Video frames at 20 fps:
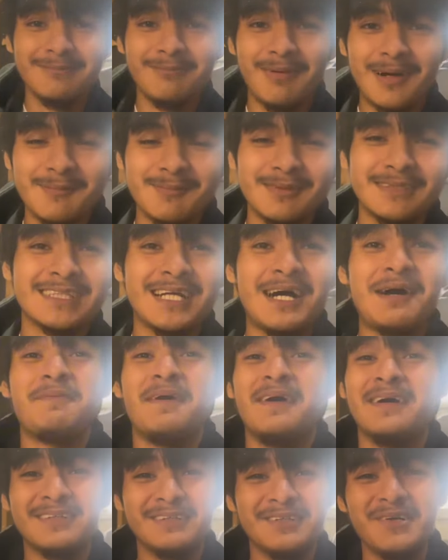barbershop
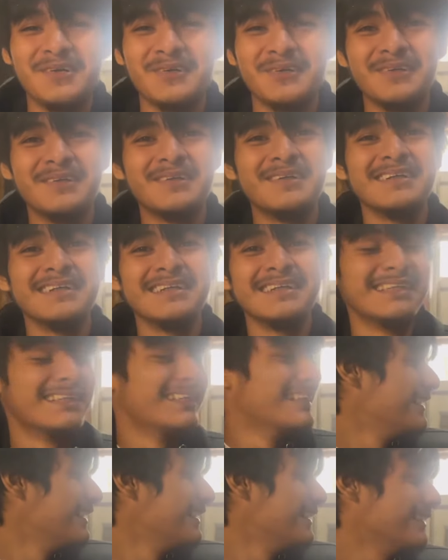on Google.
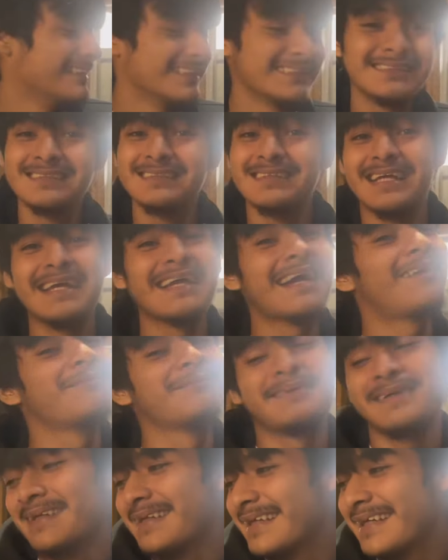And this is like,
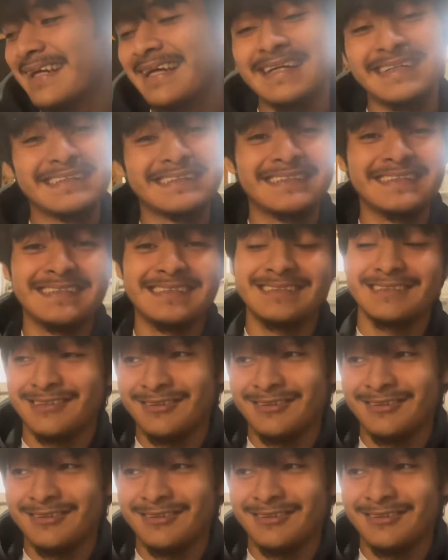I'm gonna get a haircut. So